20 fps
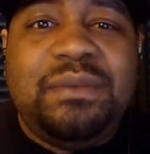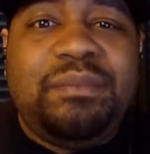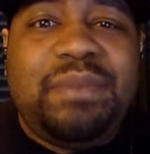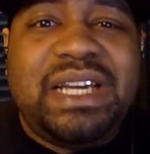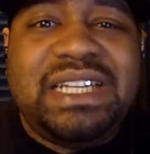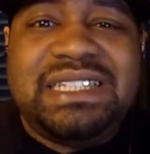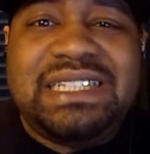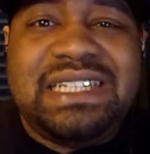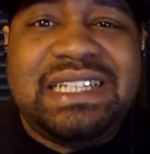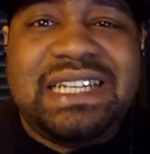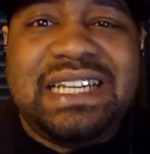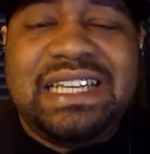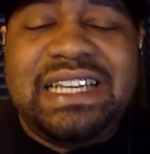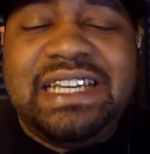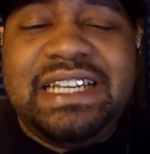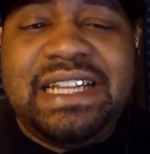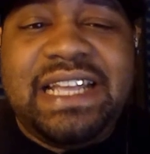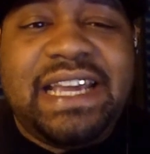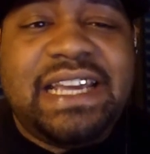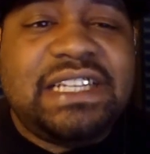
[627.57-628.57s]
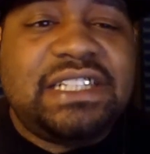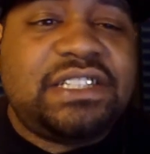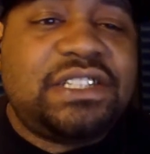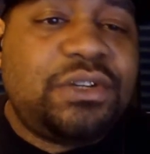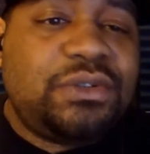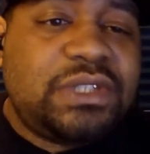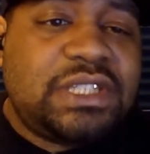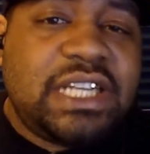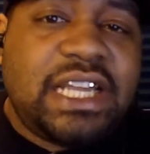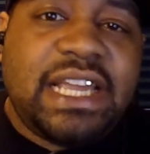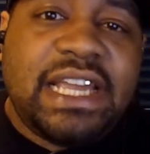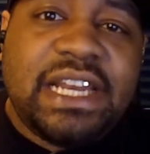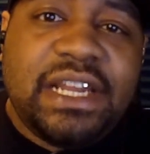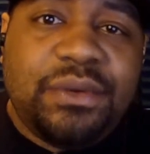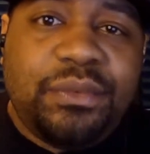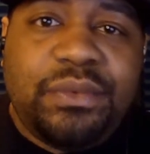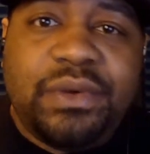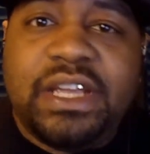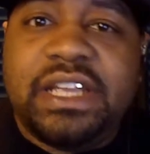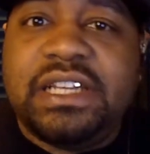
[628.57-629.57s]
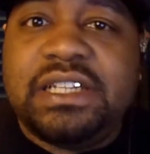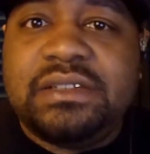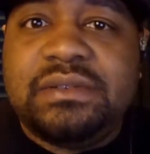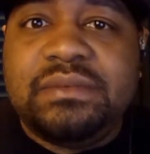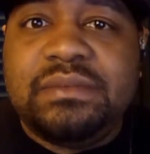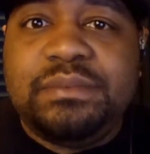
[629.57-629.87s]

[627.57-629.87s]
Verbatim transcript: Basically, they associate it with